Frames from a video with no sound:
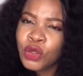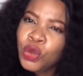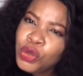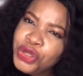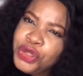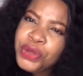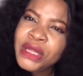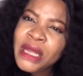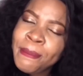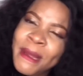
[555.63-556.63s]
Who do you
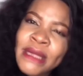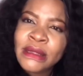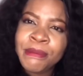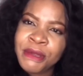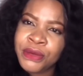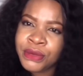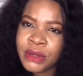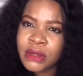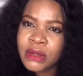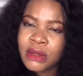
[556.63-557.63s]
think pays the
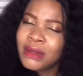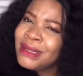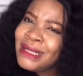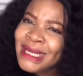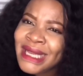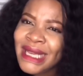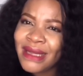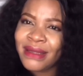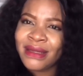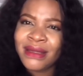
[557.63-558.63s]
bills? The
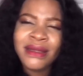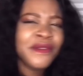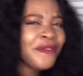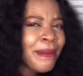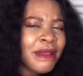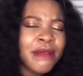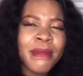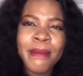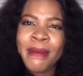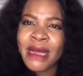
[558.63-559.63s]
kids, the family
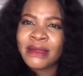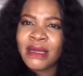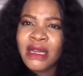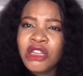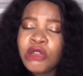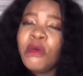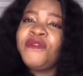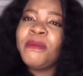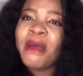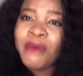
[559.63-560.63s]
members. Some of
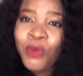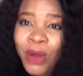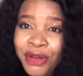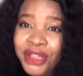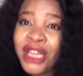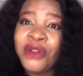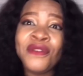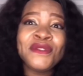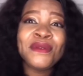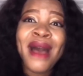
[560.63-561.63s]
them might be wealthy
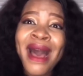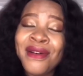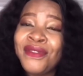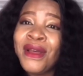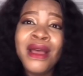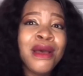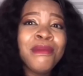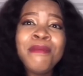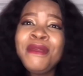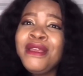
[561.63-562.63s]
enough to have
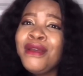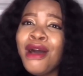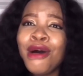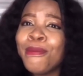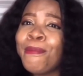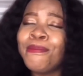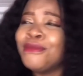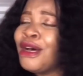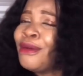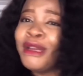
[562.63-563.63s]
maybe
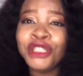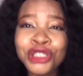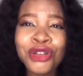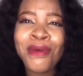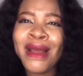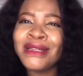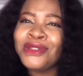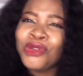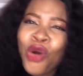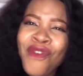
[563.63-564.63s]
insurance
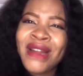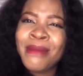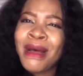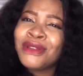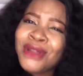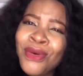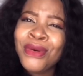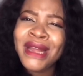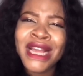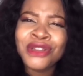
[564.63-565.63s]
to cover them at
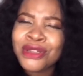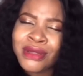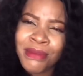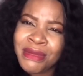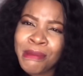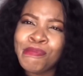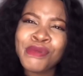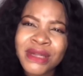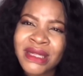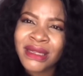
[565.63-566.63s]
old age or something,
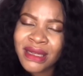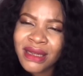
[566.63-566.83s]
but